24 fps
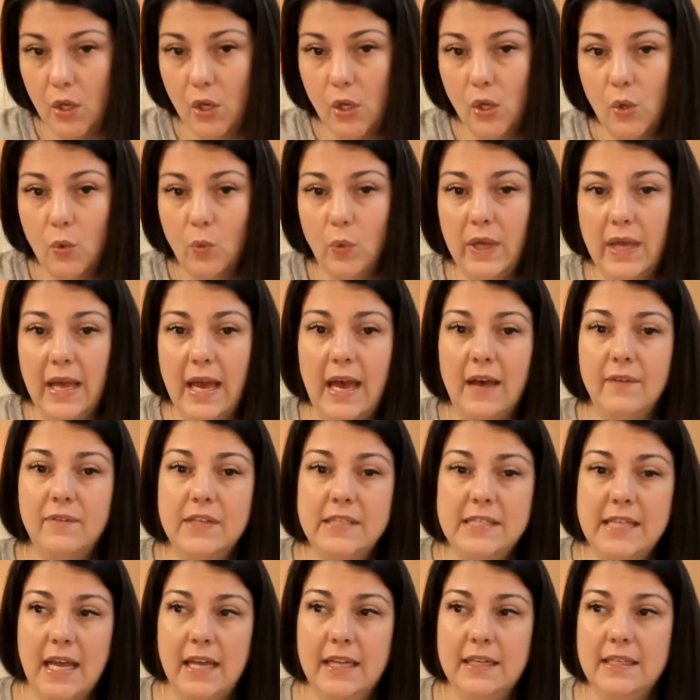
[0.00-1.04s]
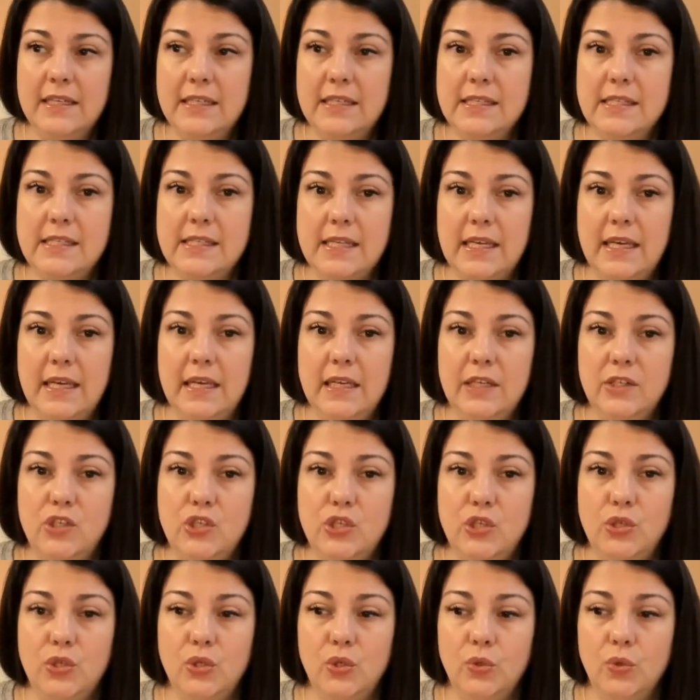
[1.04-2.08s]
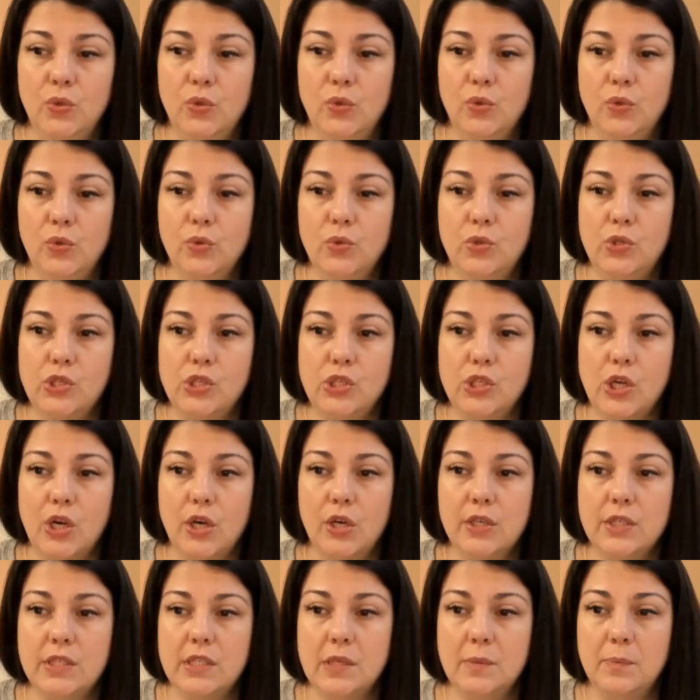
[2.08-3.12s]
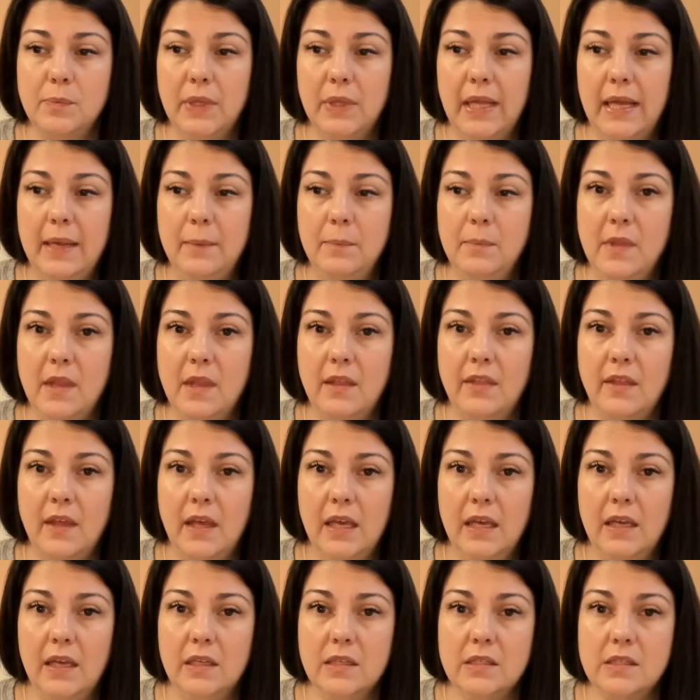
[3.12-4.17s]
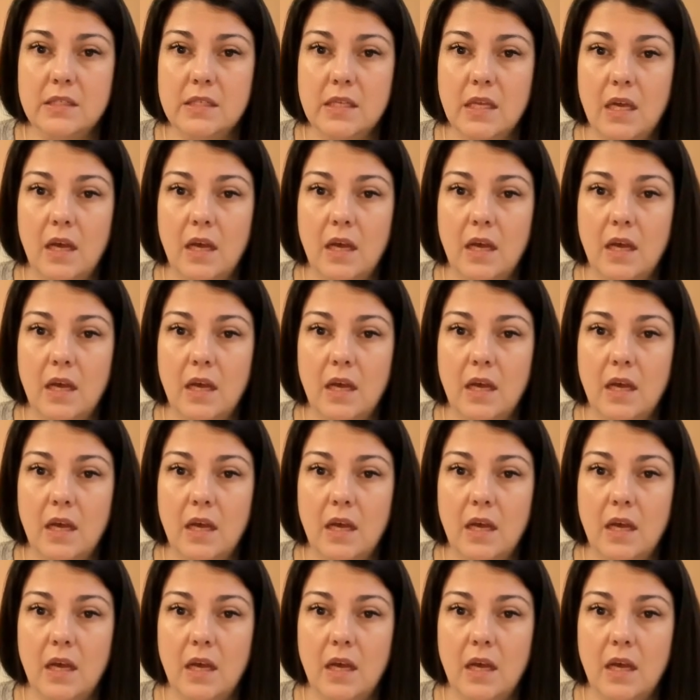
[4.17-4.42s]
We have a tendency to start to blame the things